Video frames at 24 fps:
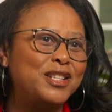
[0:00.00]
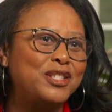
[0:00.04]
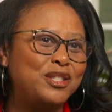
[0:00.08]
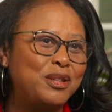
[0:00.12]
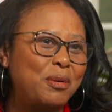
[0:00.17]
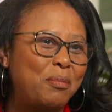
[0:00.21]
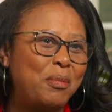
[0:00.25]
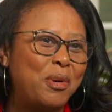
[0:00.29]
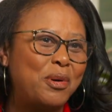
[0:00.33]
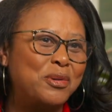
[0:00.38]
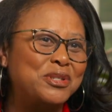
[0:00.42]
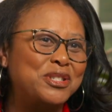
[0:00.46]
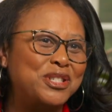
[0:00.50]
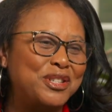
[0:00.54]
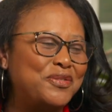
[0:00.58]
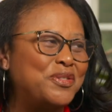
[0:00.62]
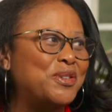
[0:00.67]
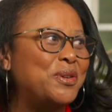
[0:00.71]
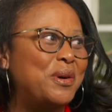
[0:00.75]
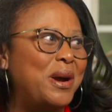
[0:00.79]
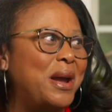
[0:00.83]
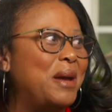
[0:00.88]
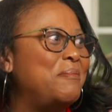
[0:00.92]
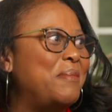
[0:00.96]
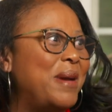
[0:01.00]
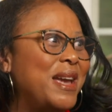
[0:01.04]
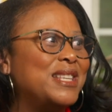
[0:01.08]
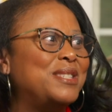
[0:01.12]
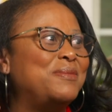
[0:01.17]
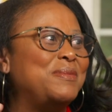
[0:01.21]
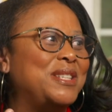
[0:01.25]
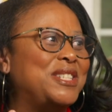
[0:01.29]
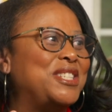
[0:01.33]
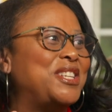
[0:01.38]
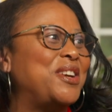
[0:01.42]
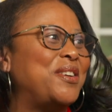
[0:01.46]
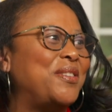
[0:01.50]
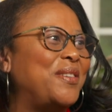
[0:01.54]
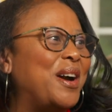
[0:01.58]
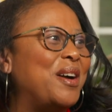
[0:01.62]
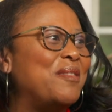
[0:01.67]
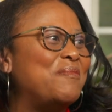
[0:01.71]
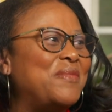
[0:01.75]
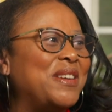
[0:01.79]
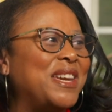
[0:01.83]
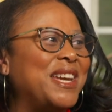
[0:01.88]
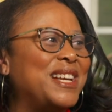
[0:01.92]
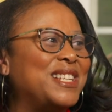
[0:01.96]
is the most difficult. It makes me tear
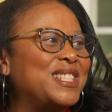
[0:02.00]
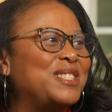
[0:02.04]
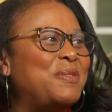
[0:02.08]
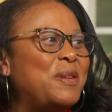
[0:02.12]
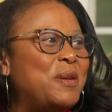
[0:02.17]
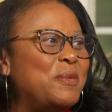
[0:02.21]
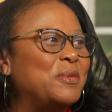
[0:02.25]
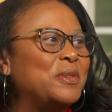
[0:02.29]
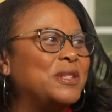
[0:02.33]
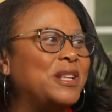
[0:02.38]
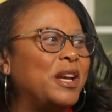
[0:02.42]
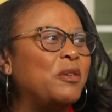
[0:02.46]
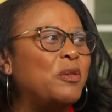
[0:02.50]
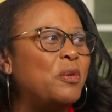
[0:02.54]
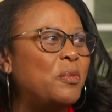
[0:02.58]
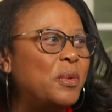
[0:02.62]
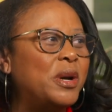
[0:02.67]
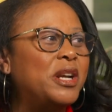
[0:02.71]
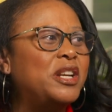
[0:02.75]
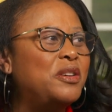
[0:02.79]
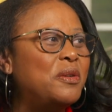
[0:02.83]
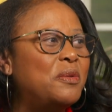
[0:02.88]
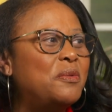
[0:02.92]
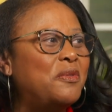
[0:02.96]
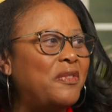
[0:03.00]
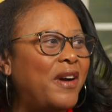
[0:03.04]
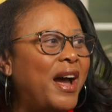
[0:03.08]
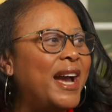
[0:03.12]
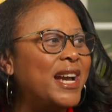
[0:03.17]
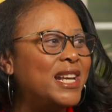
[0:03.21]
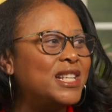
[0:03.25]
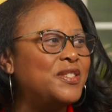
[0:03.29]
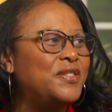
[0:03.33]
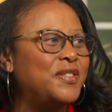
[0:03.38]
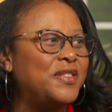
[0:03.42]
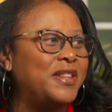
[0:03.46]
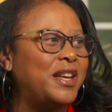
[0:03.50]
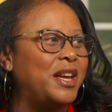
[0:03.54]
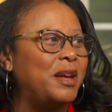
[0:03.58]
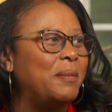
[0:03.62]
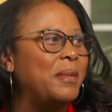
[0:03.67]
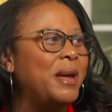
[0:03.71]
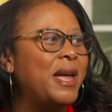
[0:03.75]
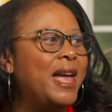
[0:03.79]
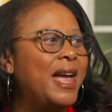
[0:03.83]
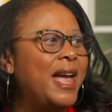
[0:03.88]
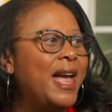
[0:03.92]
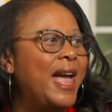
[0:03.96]
up because people are like, well, what do you advise for
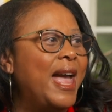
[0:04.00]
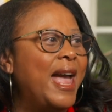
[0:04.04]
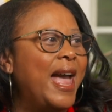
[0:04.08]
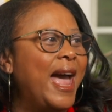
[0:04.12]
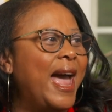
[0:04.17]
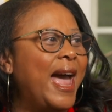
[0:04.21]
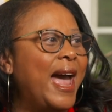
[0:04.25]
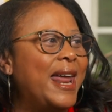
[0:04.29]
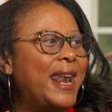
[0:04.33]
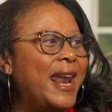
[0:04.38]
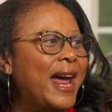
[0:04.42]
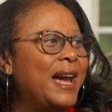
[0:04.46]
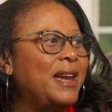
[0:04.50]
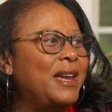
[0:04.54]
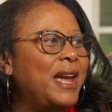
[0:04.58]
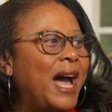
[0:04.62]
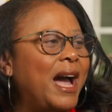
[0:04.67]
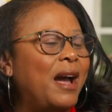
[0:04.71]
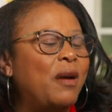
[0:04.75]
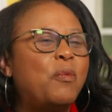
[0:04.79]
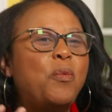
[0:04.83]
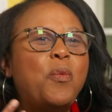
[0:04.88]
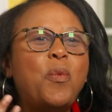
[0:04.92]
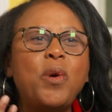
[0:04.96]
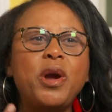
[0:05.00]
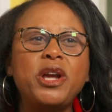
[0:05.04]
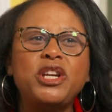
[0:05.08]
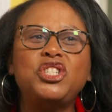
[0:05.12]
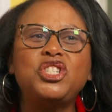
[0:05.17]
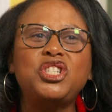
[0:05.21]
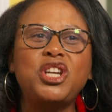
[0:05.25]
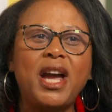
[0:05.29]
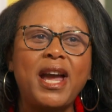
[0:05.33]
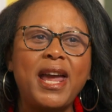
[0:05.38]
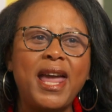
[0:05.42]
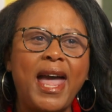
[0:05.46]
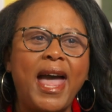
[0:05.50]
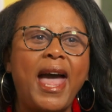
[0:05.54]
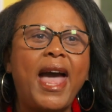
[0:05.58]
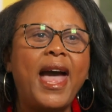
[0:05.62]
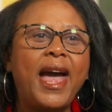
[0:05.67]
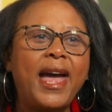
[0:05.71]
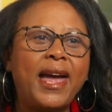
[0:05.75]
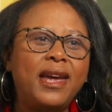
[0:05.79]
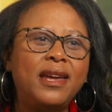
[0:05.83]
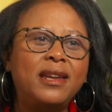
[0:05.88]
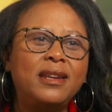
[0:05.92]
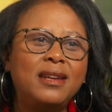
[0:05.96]
them? And I, I wish I
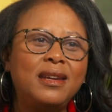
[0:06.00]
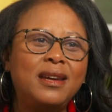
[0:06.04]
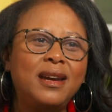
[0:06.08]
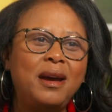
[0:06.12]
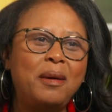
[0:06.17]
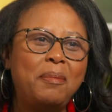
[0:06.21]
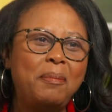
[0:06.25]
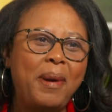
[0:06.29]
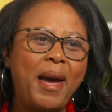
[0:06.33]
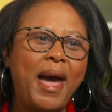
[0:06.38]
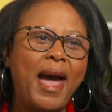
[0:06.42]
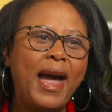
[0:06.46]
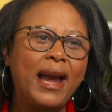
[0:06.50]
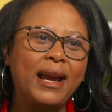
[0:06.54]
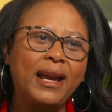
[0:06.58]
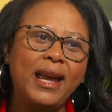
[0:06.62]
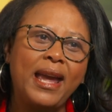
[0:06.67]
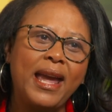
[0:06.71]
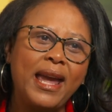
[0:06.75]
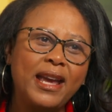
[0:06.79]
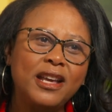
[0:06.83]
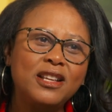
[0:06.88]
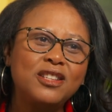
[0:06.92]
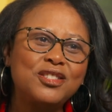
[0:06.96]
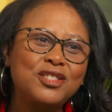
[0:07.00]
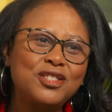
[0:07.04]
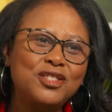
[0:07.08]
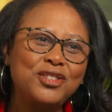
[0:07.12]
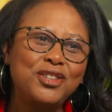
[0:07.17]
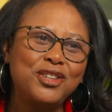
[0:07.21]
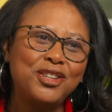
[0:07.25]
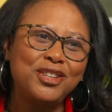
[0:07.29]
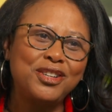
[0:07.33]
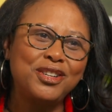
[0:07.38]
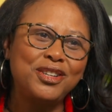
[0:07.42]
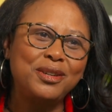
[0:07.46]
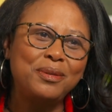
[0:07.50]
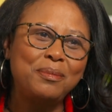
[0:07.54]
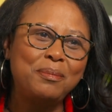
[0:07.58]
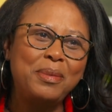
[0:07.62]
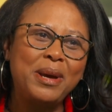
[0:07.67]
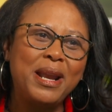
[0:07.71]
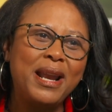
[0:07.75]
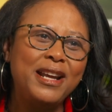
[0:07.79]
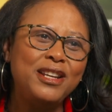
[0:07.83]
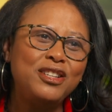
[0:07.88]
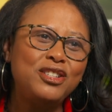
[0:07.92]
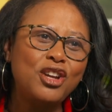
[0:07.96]
had a pat answer,
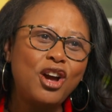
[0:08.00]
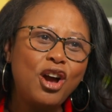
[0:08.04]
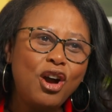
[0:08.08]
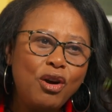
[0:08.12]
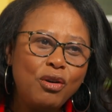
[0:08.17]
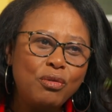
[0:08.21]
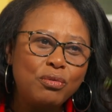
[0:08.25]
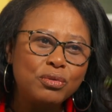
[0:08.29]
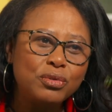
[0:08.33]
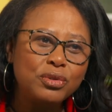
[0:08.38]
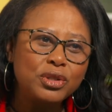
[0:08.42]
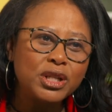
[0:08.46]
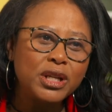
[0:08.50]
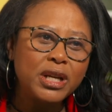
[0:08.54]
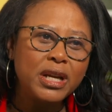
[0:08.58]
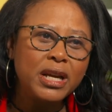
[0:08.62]
but I don't.